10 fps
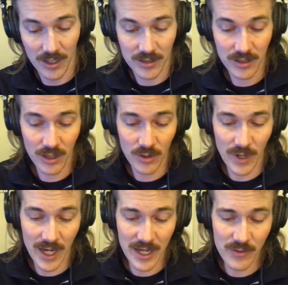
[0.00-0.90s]
So
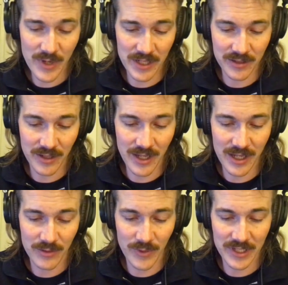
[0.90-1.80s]
I went
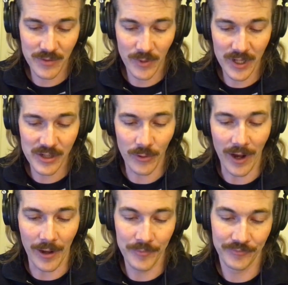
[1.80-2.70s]
to Mardi
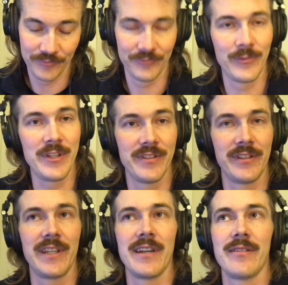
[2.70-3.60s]
Gras
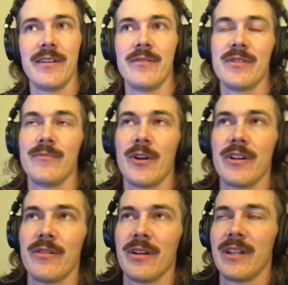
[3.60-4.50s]
recently. I was in
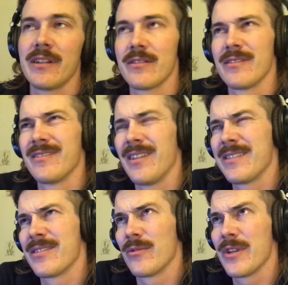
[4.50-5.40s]
Mardi Gras like
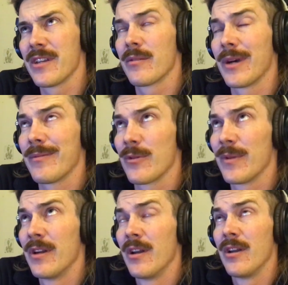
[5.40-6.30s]
less than a week ago, but
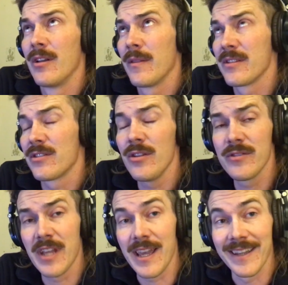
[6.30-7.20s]
it's
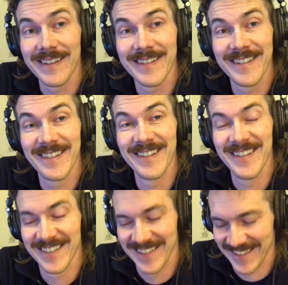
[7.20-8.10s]
Tuesday.
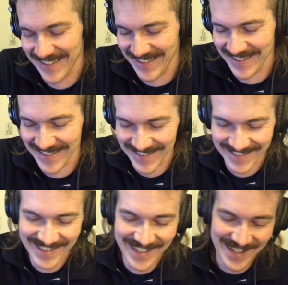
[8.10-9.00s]

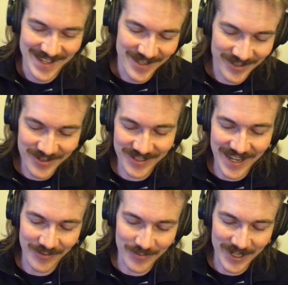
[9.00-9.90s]
It's
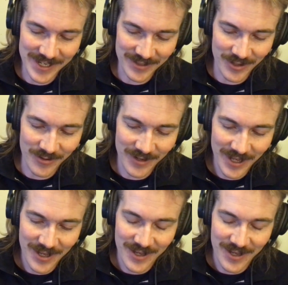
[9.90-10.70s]
Tuesday, everybody. So